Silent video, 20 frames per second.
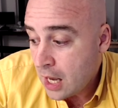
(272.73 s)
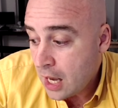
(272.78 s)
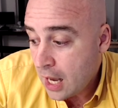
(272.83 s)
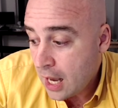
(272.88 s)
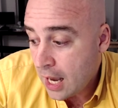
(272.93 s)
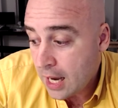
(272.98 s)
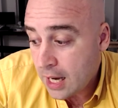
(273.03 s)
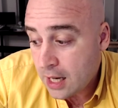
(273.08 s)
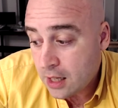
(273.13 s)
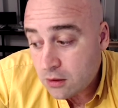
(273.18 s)

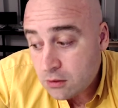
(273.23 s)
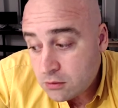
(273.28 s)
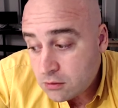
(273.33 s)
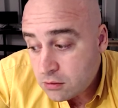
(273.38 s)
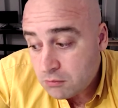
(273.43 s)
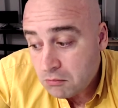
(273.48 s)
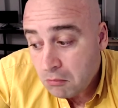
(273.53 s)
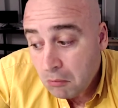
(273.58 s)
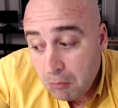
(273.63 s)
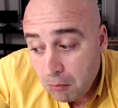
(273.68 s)

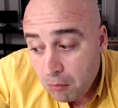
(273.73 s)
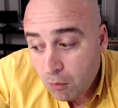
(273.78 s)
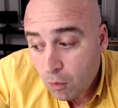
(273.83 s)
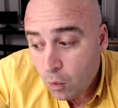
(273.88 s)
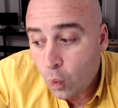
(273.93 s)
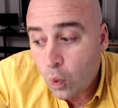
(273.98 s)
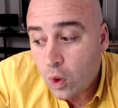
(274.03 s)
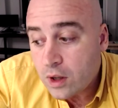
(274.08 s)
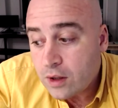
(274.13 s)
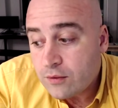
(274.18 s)
and
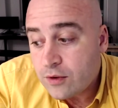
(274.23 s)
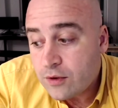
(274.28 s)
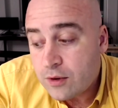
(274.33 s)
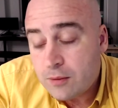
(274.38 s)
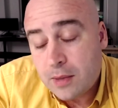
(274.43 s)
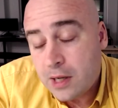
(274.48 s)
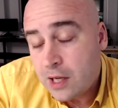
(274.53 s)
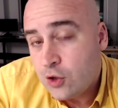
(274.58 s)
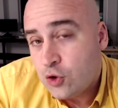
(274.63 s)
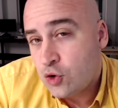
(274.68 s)
one of the
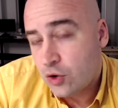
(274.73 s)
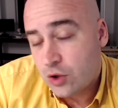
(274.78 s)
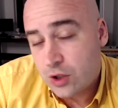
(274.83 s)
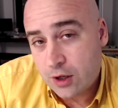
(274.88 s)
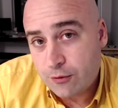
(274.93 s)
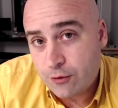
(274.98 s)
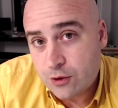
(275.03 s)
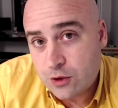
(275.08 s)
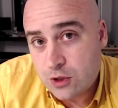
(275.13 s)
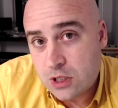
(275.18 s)
major
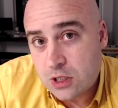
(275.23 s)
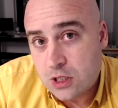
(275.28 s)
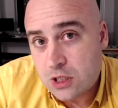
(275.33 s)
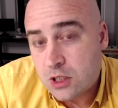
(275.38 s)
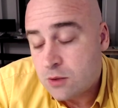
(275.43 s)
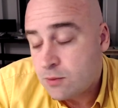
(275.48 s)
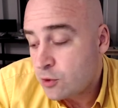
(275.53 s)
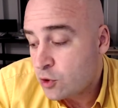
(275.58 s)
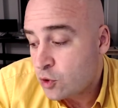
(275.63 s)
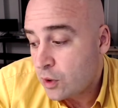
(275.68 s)
differences
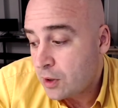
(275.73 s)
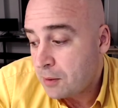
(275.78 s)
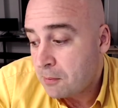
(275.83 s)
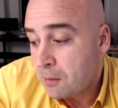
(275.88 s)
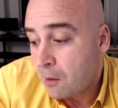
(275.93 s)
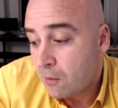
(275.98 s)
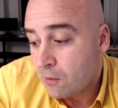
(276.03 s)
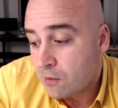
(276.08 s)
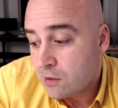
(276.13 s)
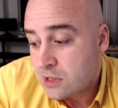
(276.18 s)
between
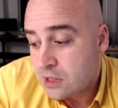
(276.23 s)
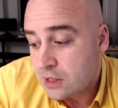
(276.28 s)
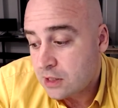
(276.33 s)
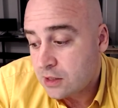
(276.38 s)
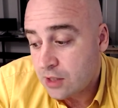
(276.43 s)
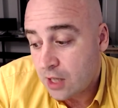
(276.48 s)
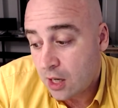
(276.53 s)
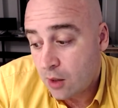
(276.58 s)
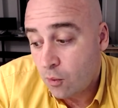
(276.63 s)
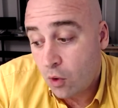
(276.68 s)
policy in
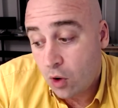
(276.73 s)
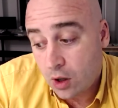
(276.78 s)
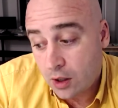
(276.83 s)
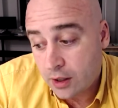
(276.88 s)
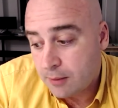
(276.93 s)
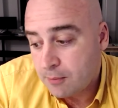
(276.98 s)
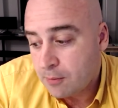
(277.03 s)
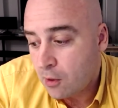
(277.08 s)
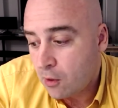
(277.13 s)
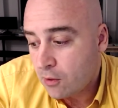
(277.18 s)
Taiwan
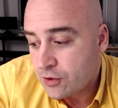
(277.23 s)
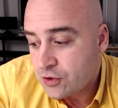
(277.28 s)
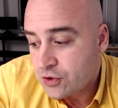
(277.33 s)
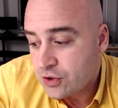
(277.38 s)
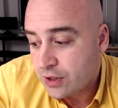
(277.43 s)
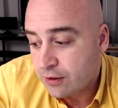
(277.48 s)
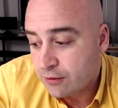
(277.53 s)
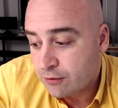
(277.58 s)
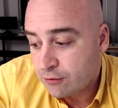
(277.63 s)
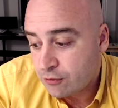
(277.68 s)
and policy
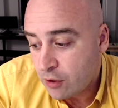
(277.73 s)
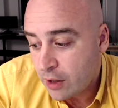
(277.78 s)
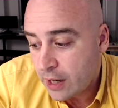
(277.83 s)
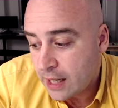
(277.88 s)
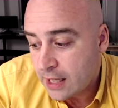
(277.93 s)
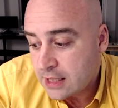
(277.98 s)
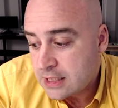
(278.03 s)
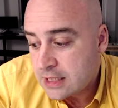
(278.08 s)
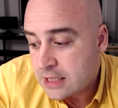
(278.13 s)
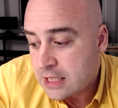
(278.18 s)
in
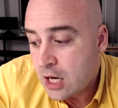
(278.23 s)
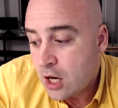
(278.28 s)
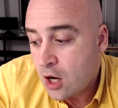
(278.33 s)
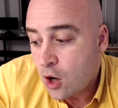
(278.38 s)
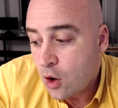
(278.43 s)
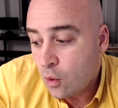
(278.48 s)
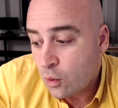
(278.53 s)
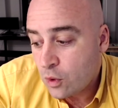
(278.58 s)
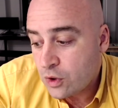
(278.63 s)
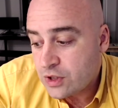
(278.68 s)
France
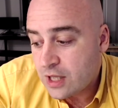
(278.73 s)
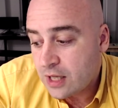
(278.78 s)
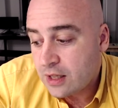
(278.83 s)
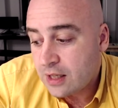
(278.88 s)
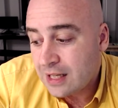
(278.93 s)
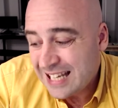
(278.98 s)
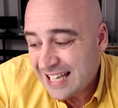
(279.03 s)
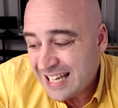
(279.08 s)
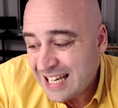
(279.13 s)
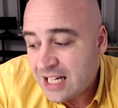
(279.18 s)
was
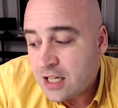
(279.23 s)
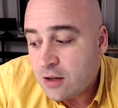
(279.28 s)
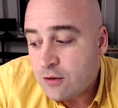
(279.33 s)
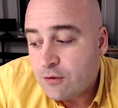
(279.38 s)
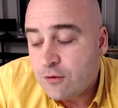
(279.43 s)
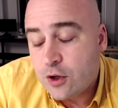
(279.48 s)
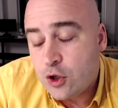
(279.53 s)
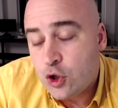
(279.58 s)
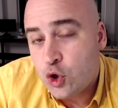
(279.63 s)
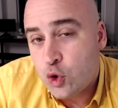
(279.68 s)
that
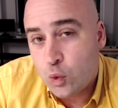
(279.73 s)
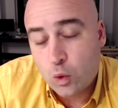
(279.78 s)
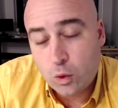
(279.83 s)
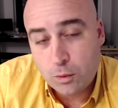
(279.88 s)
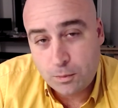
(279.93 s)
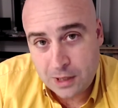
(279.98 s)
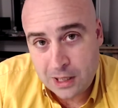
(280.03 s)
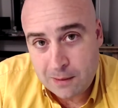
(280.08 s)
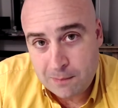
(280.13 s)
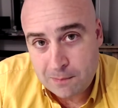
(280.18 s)
individual
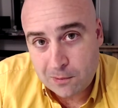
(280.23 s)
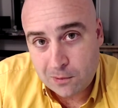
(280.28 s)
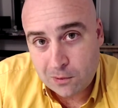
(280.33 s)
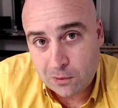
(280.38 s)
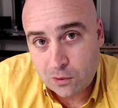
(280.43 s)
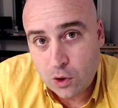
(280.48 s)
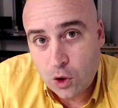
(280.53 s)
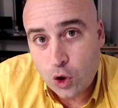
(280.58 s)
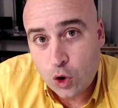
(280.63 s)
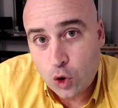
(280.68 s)

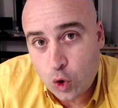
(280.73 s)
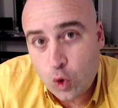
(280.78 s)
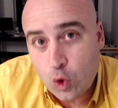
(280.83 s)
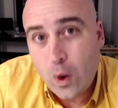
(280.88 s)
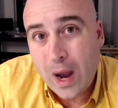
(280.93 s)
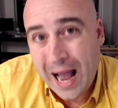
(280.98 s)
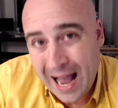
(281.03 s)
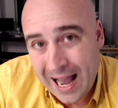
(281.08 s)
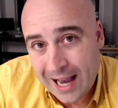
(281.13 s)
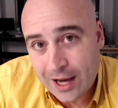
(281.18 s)
people who
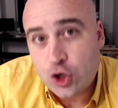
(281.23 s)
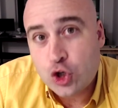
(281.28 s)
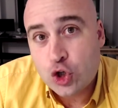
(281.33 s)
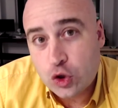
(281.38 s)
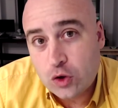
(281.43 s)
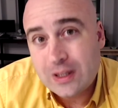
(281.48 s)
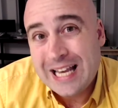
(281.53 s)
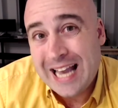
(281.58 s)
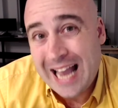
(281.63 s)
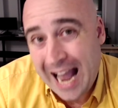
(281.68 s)

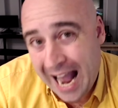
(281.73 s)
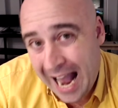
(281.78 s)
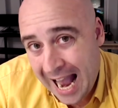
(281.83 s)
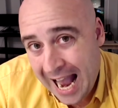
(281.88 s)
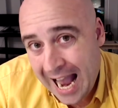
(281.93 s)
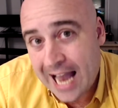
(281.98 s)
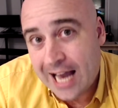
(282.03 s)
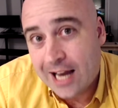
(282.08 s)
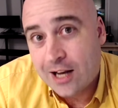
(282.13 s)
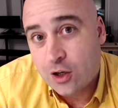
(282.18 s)
actually
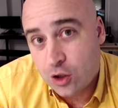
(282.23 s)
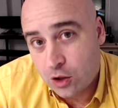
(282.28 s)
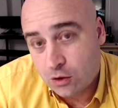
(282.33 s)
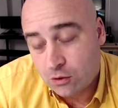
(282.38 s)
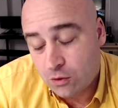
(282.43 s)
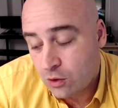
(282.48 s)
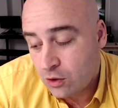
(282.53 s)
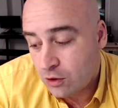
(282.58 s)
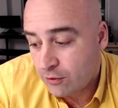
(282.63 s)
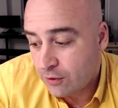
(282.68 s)
had
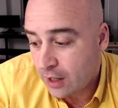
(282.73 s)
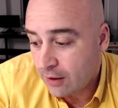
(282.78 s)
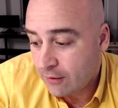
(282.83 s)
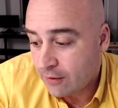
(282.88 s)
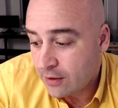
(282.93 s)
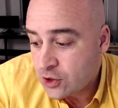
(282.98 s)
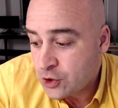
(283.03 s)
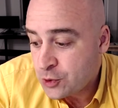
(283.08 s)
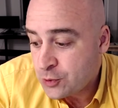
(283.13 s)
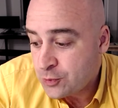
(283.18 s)

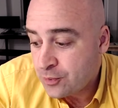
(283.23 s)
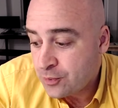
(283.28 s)
coronavirus,